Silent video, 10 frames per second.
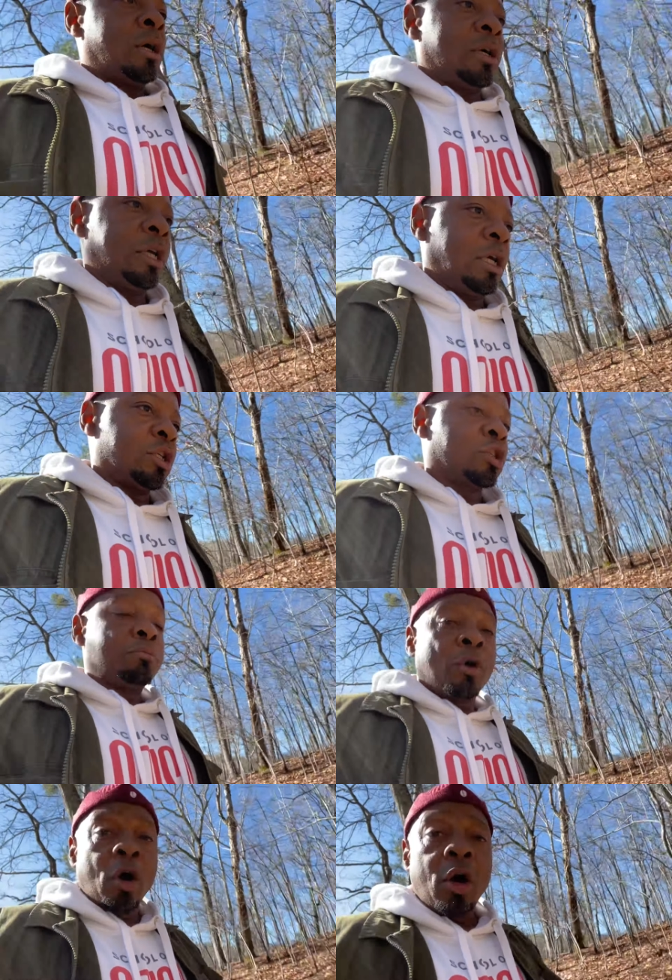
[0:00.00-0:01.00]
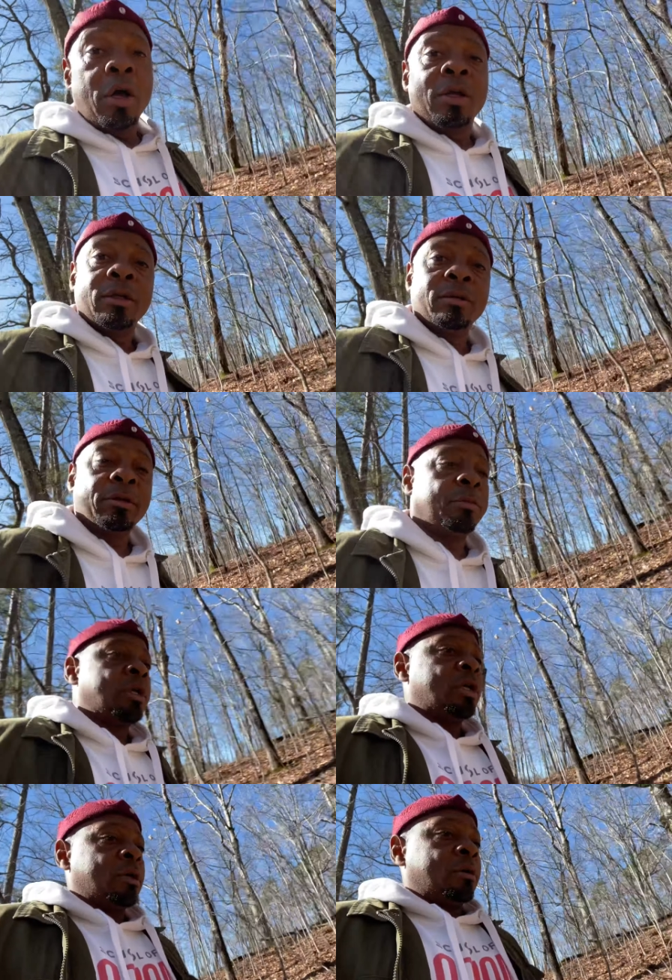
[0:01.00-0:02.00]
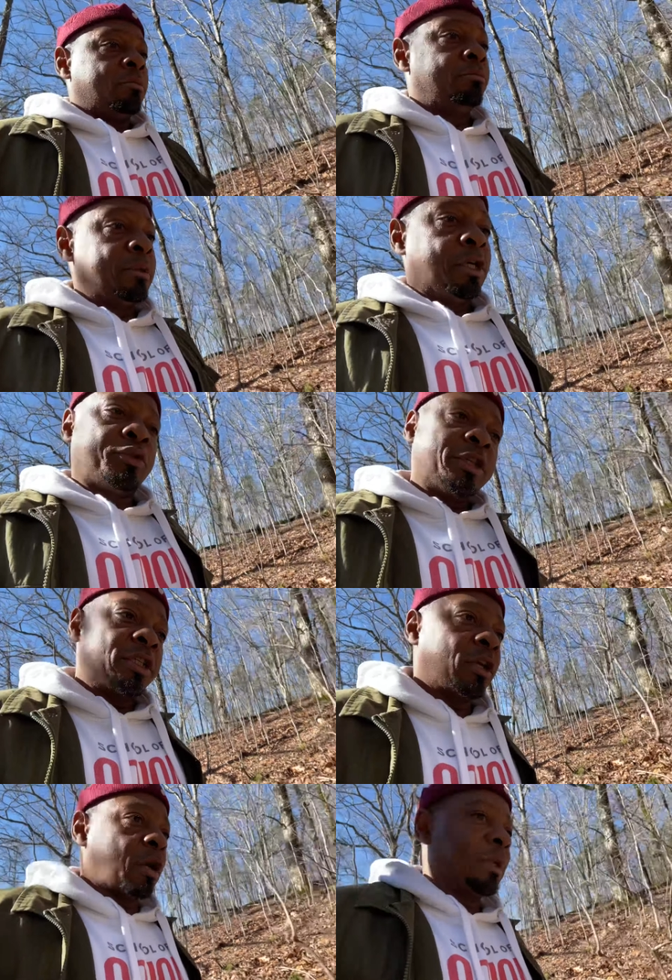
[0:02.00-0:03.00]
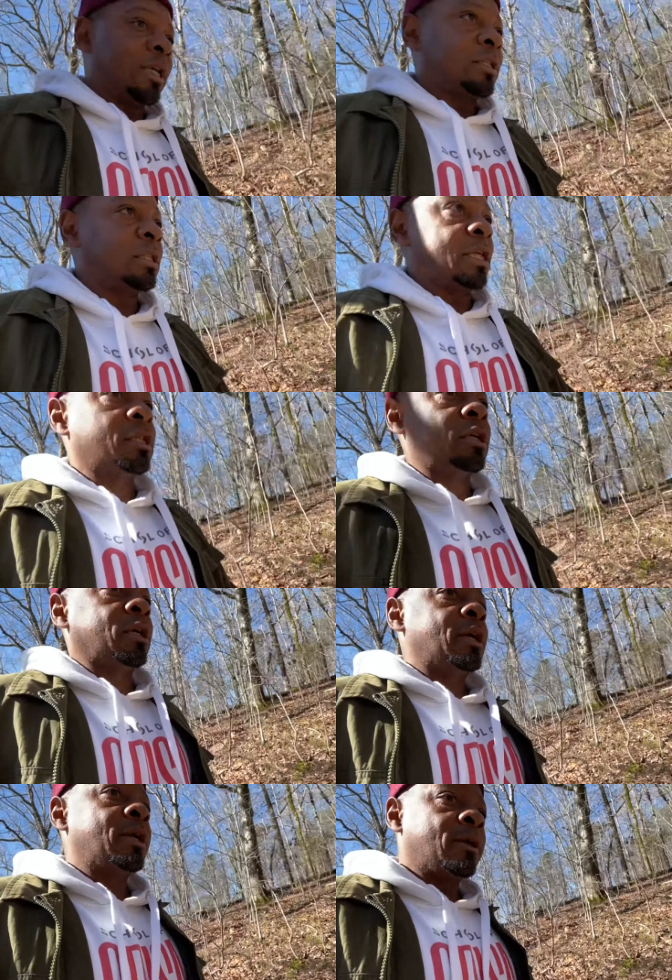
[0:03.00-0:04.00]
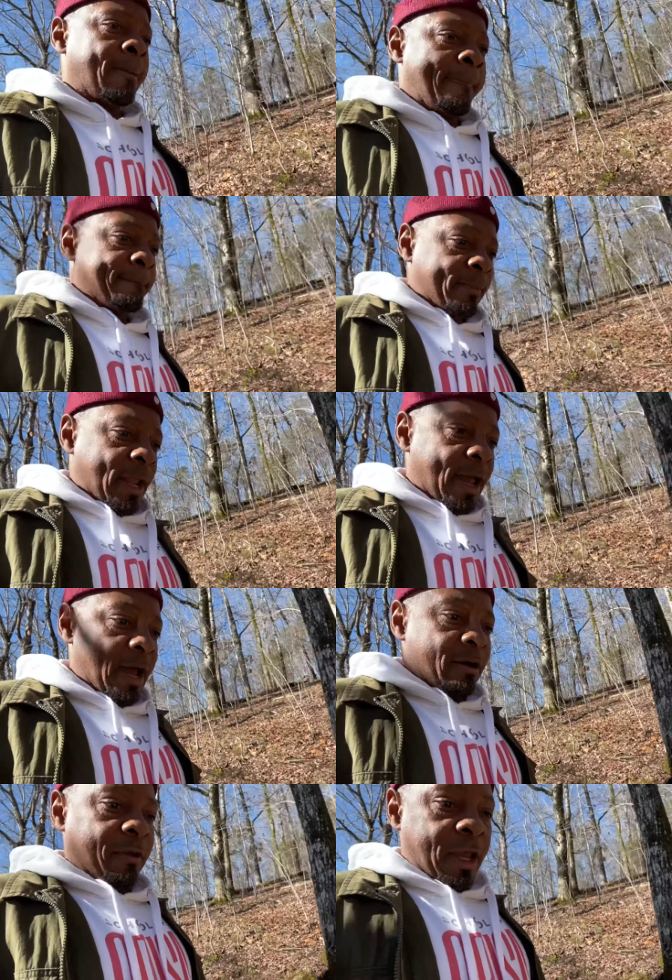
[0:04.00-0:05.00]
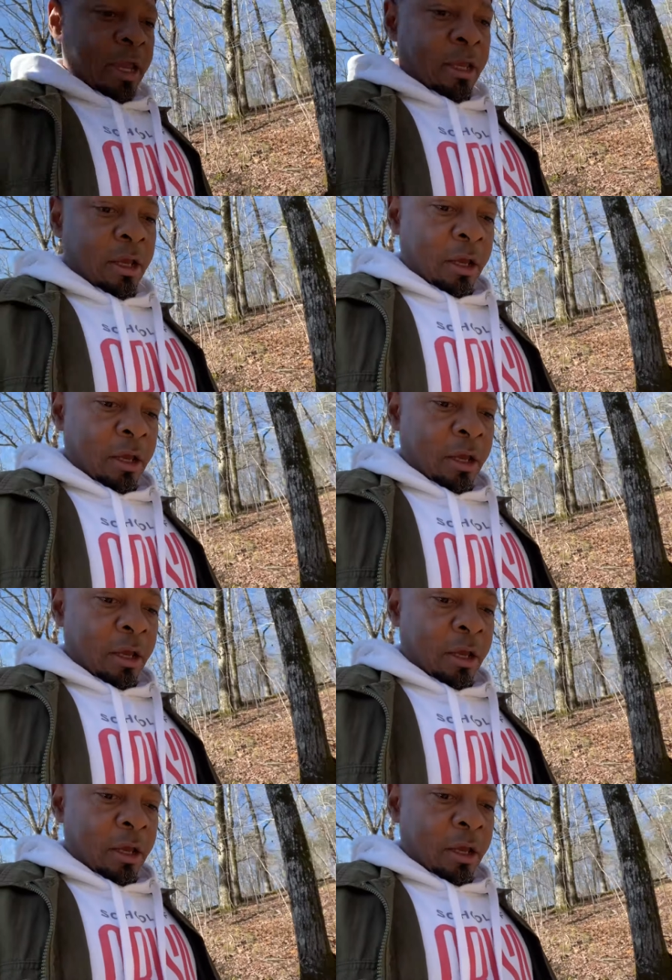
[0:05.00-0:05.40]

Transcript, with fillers: a, a uh, small, increasing our blessing that's going to have a,